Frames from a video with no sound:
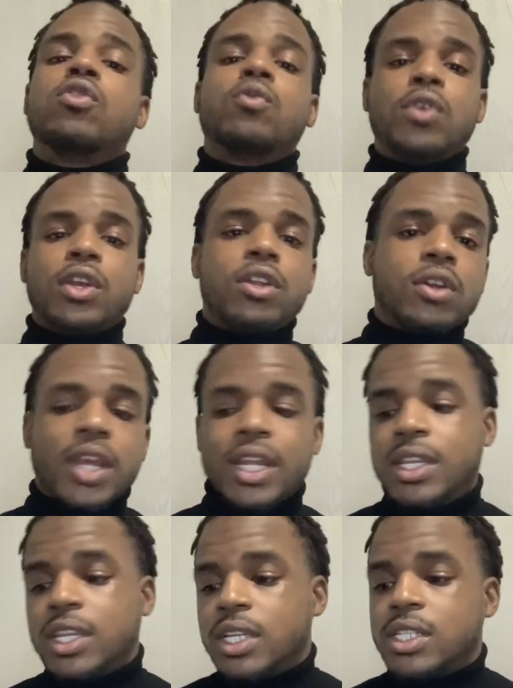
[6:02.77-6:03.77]
reader, a
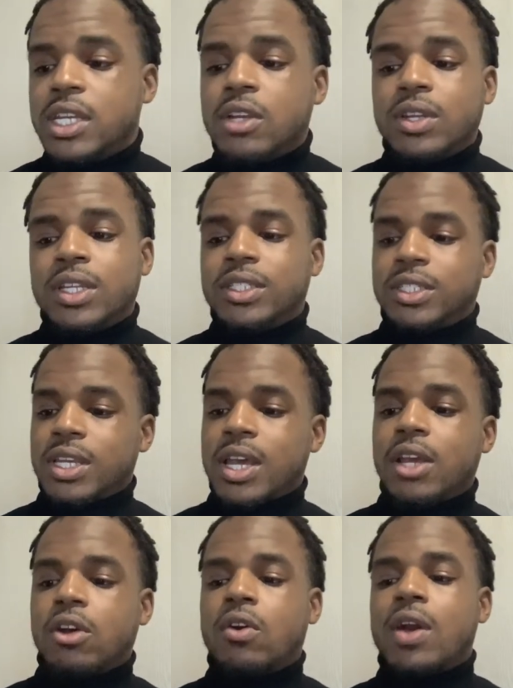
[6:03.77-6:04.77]
detailed
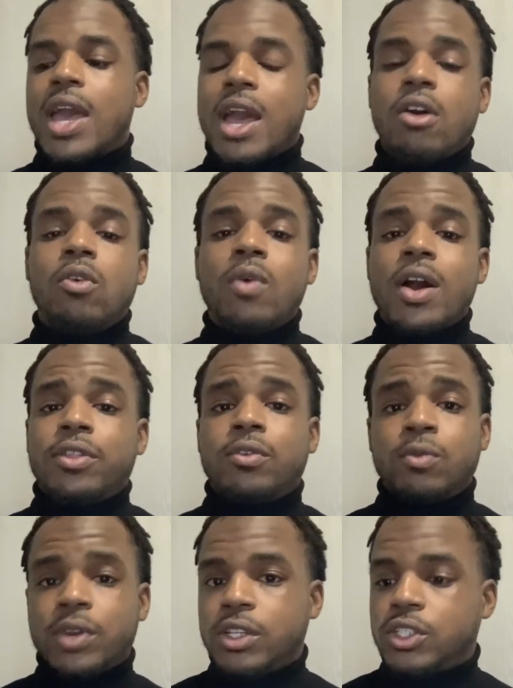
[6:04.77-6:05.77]
insight on how and why the
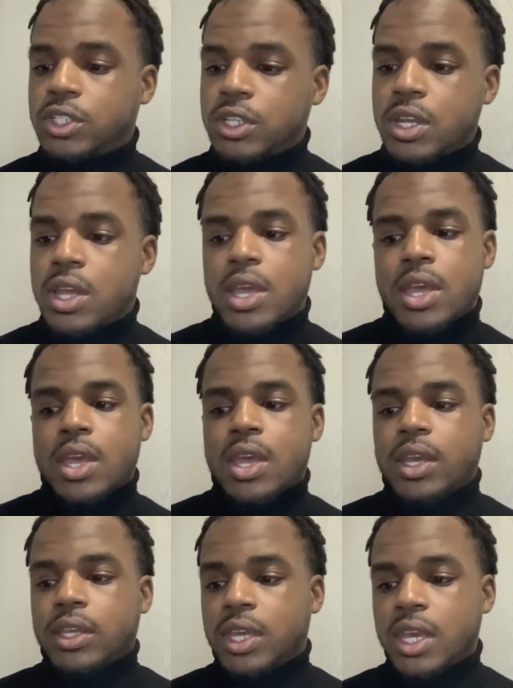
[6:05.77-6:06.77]
rich
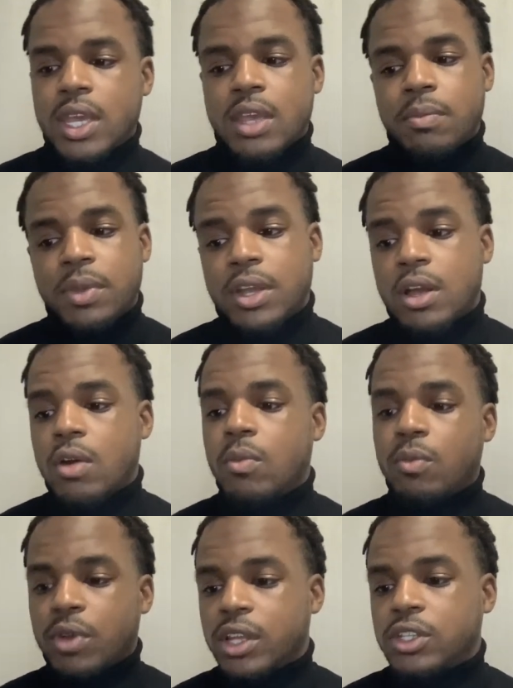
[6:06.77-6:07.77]
get and
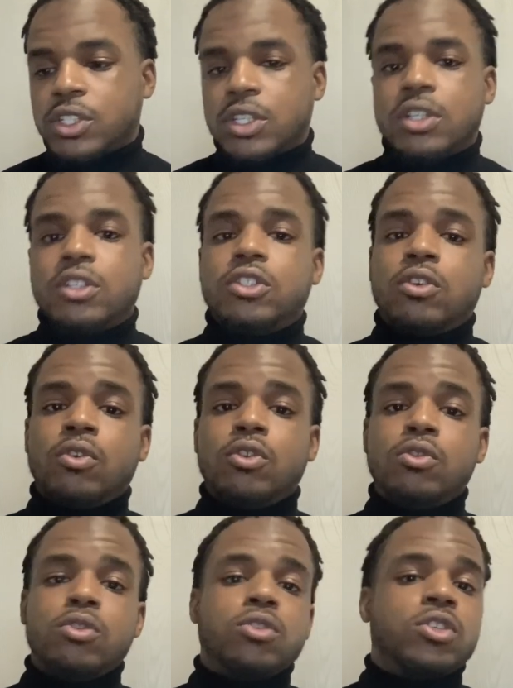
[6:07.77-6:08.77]
become rich, so
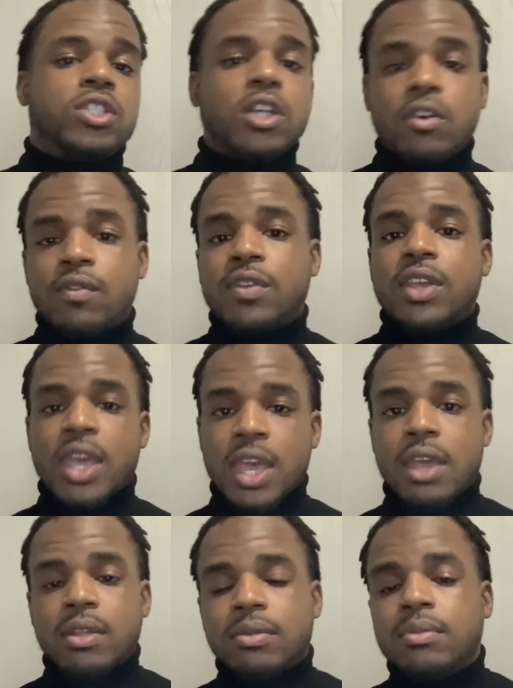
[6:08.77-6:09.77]
you yourself
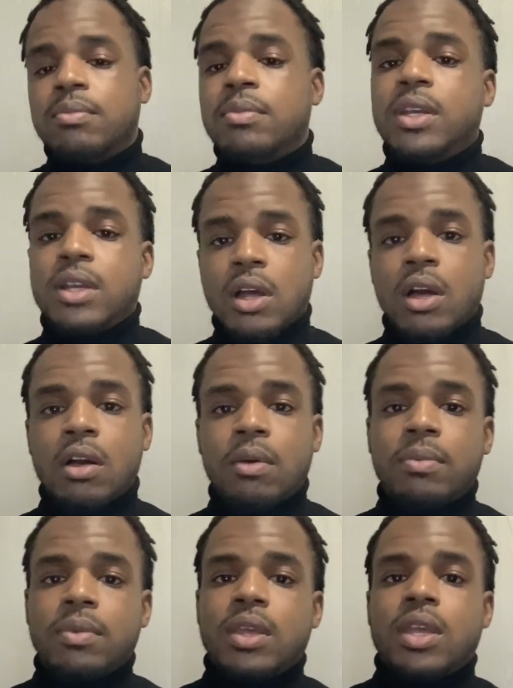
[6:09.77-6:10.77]
can
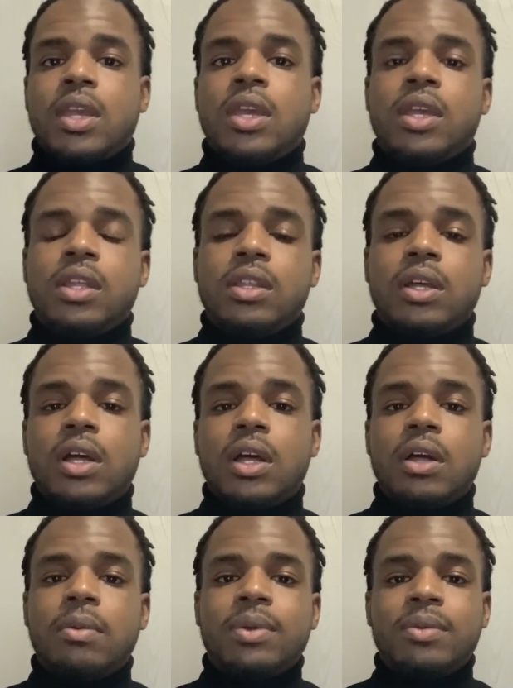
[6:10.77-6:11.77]
become and
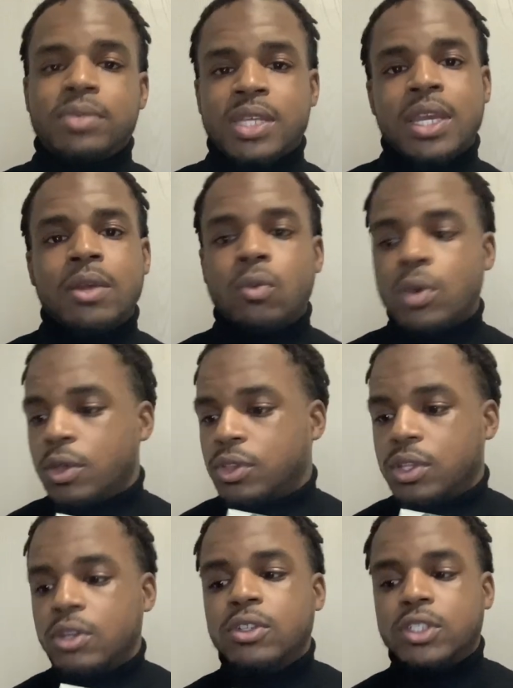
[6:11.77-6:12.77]
obtain wealth
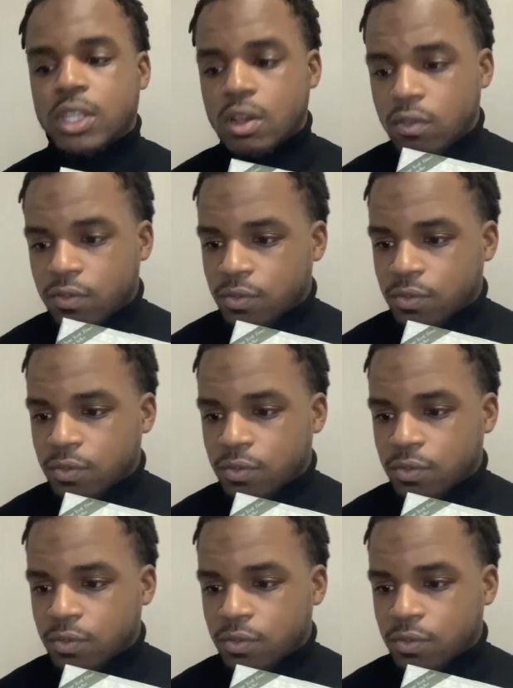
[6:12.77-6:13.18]
yourself,